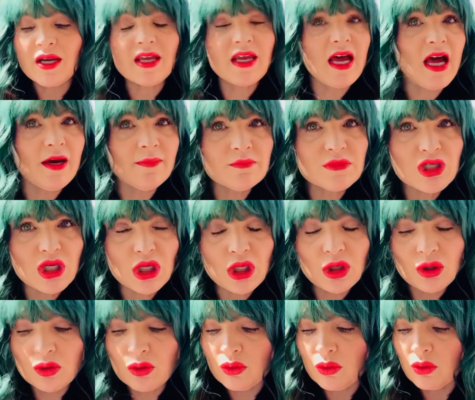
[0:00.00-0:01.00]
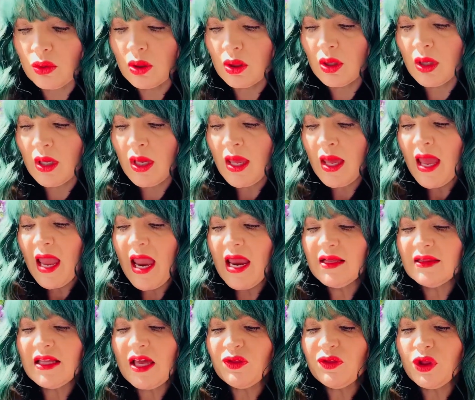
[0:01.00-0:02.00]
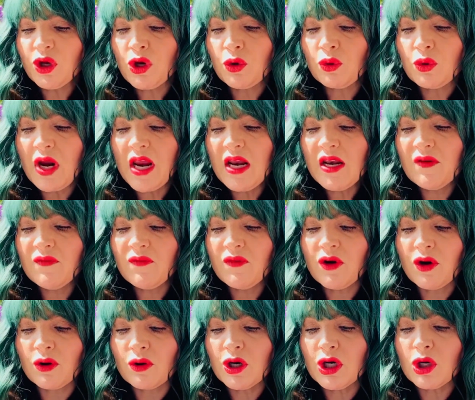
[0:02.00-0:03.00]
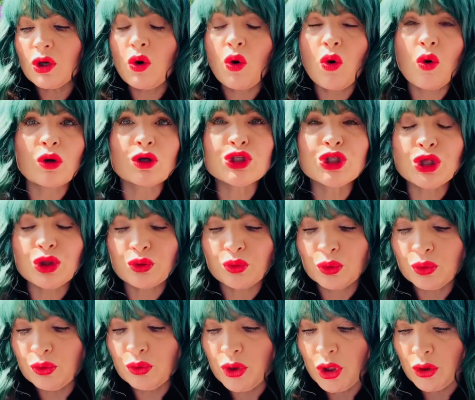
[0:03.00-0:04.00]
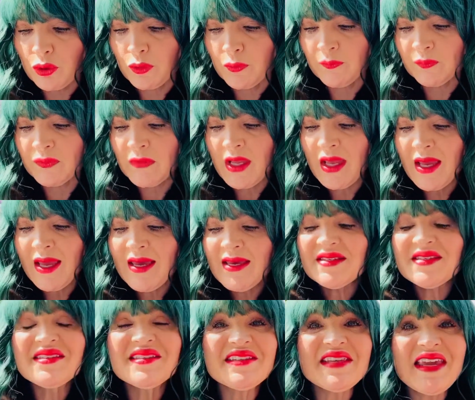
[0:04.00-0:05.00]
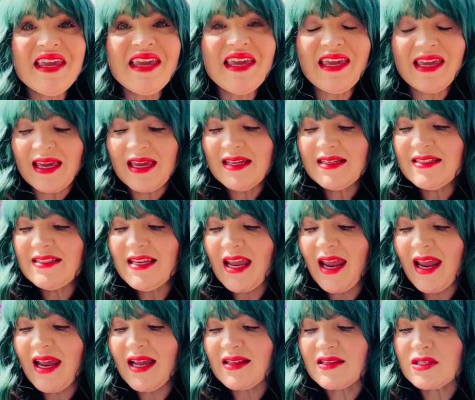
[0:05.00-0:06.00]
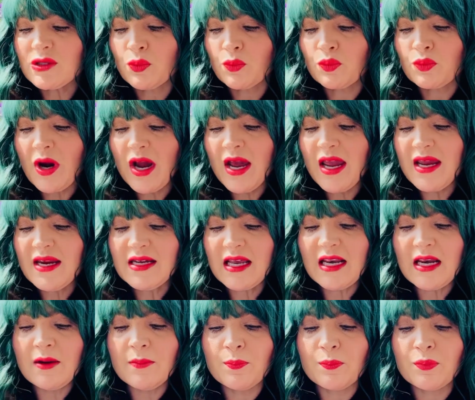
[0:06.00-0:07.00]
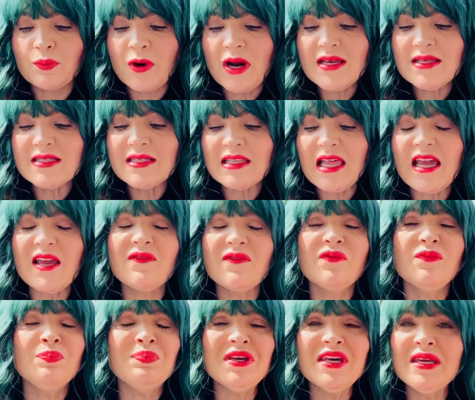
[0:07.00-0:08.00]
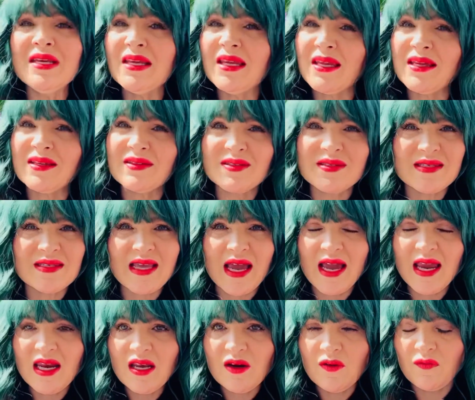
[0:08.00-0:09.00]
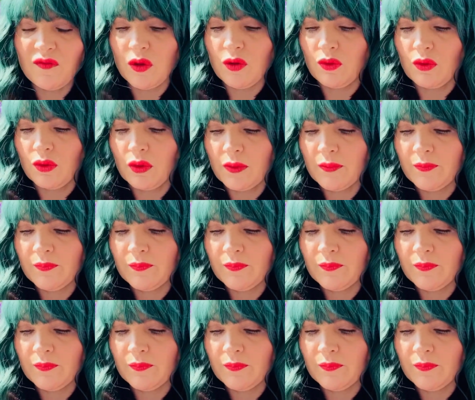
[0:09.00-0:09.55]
come to you, and let the creative current course through you. Sing, dance, write, and embrace life beating inside of you.